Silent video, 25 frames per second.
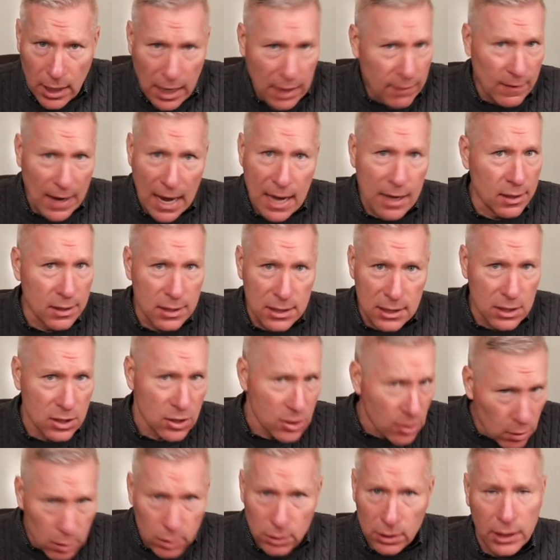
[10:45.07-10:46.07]
And that is
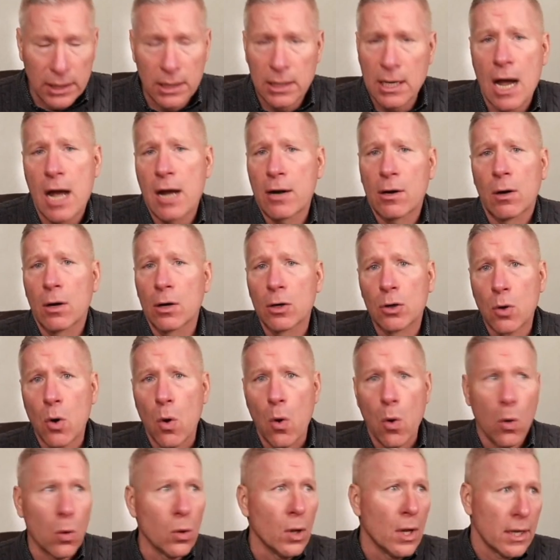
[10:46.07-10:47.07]
certainly not our
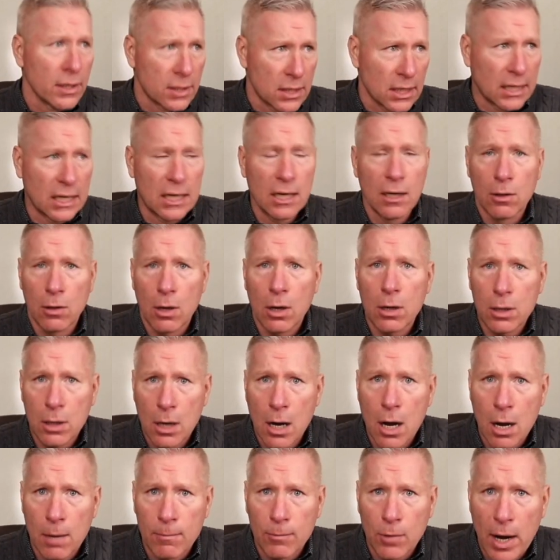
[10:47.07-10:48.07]
goal, to kill our
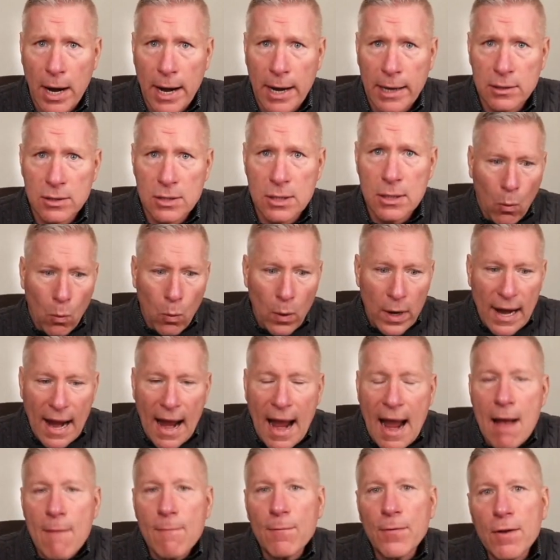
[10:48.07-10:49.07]
comrades. We
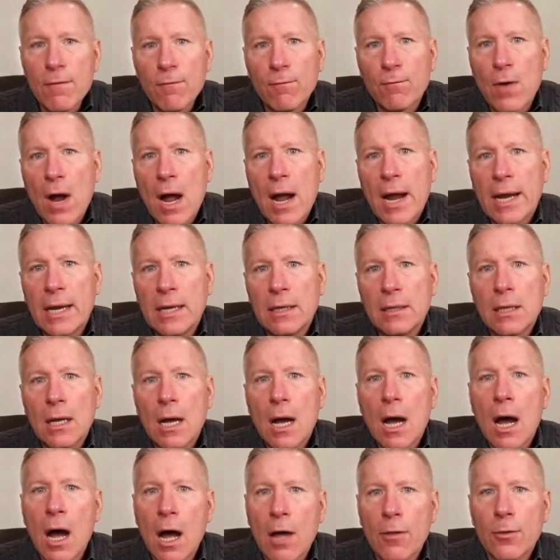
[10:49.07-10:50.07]
have to find
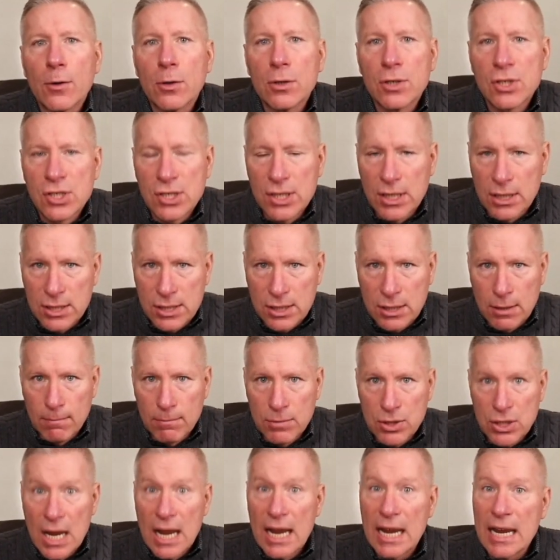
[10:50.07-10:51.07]
other
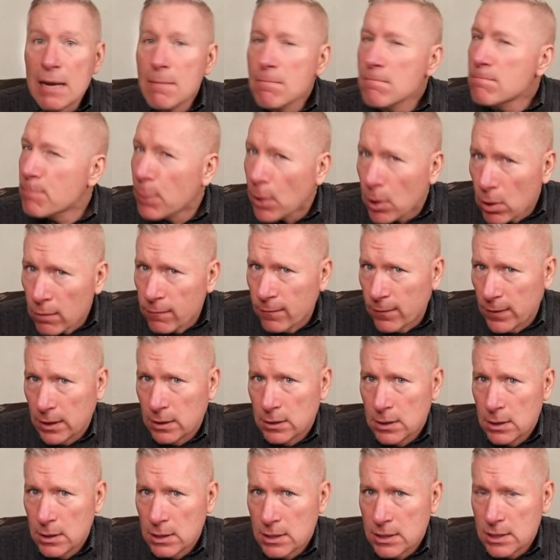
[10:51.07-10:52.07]
systems,
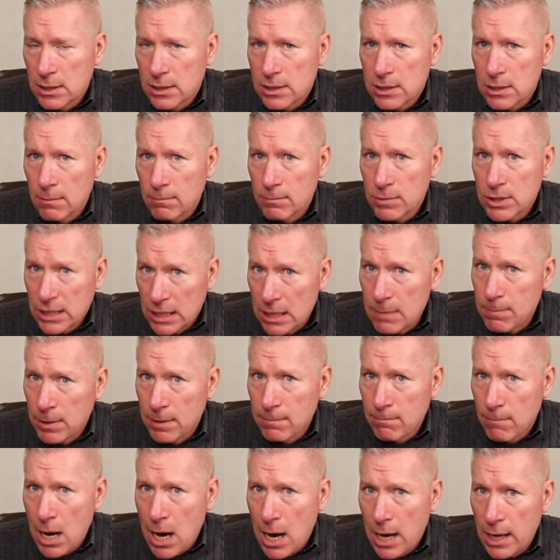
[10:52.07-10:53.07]
imperfect systems, keep
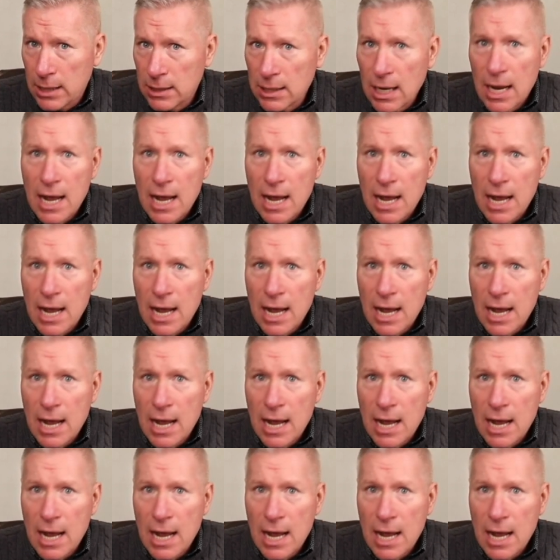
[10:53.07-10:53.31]
in mind,